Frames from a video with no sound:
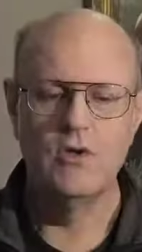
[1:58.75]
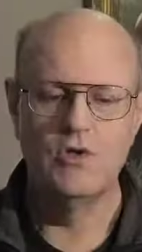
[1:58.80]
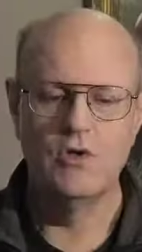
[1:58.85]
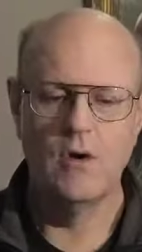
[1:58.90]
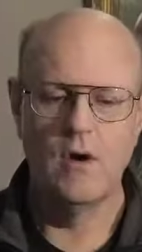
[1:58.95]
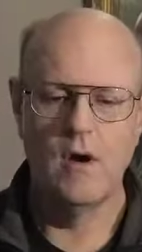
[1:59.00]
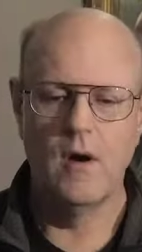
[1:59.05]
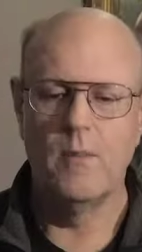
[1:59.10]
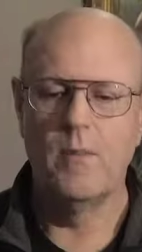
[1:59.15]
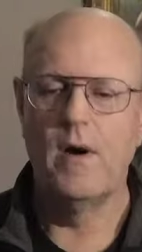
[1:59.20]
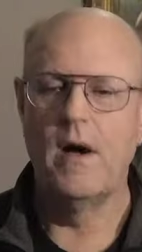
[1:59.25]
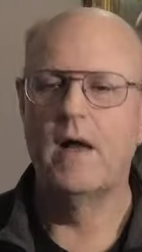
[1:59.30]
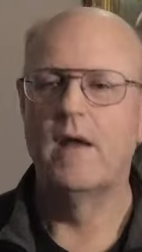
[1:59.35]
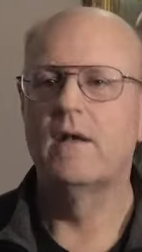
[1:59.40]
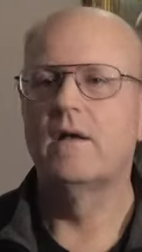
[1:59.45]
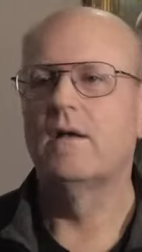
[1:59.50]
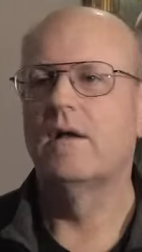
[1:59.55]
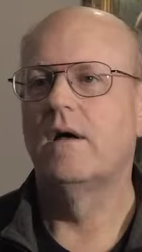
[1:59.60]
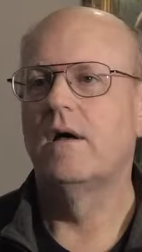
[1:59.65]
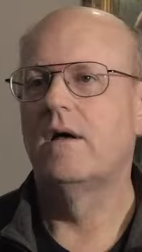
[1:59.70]
enjoy our
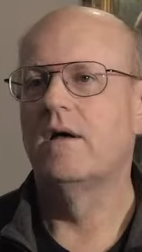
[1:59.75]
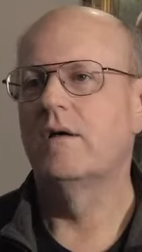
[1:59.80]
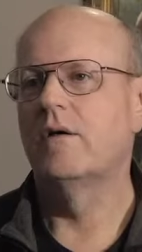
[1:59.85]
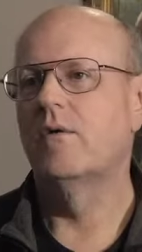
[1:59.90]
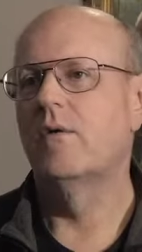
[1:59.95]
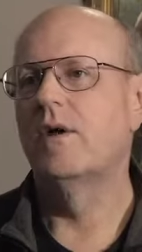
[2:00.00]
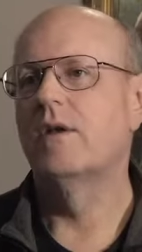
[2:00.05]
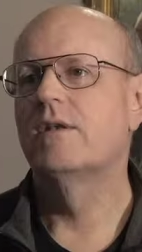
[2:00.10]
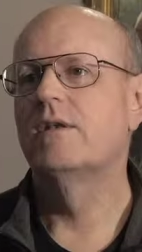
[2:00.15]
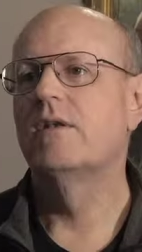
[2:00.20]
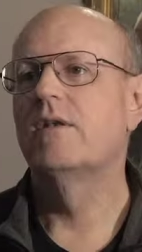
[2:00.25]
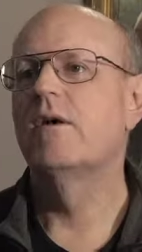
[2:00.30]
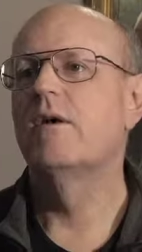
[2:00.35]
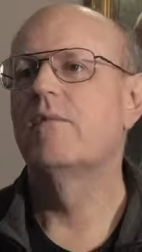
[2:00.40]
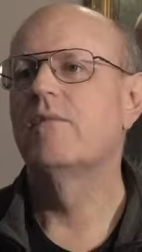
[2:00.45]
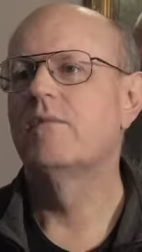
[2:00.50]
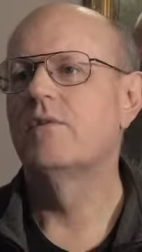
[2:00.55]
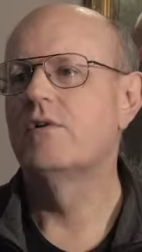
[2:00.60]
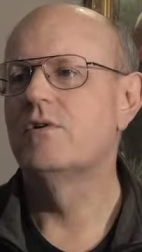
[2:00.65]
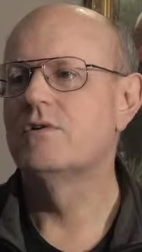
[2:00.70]
pond uh, a great
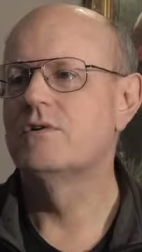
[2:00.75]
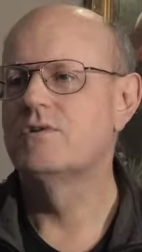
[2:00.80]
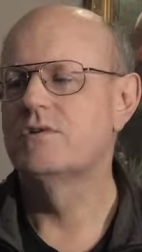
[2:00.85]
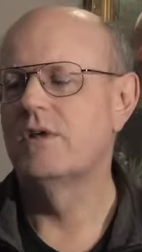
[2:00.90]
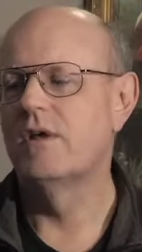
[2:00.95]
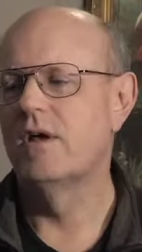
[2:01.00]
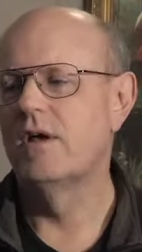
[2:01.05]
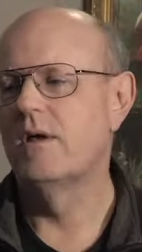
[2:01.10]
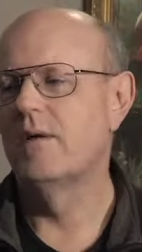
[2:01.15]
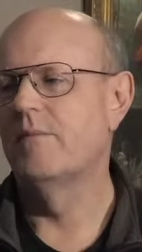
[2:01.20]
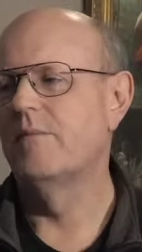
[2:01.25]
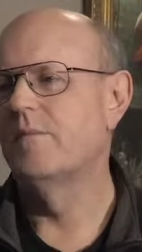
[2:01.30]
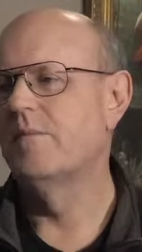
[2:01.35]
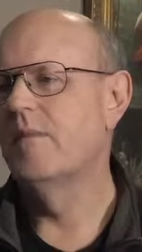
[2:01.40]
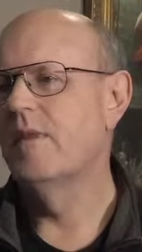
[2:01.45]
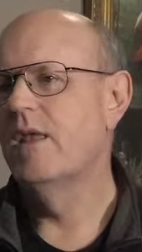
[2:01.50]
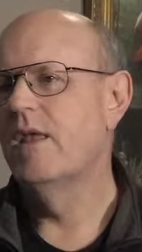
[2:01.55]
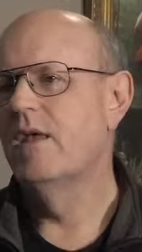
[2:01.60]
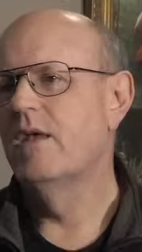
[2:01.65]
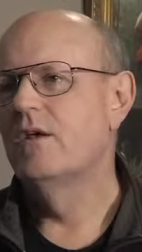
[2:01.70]
deal. There's, um,
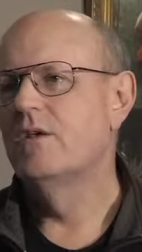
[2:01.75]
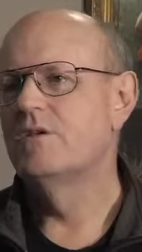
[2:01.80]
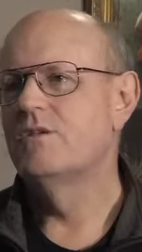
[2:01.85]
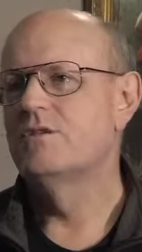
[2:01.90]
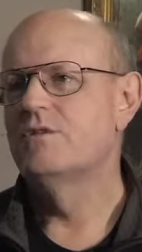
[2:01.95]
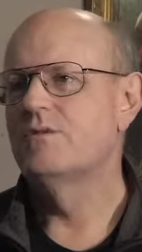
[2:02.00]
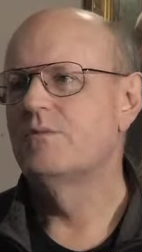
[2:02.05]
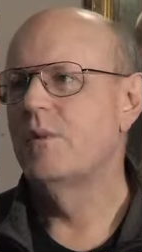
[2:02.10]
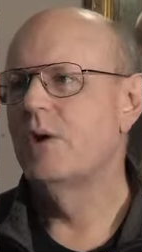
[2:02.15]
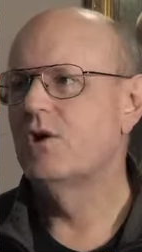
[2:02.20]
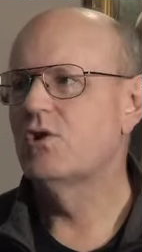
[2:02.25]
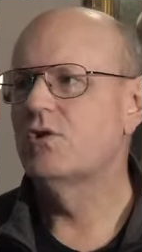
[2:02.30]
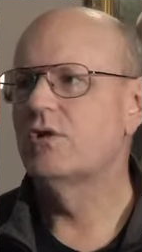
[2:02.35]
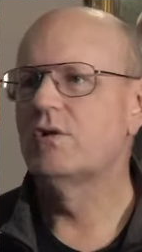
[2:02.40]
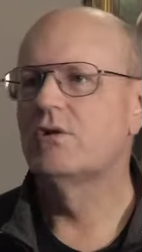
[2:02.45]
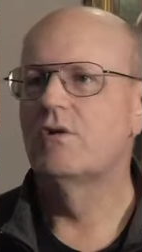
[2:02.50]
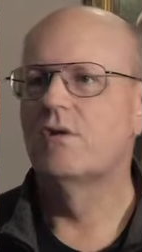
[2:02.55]
especially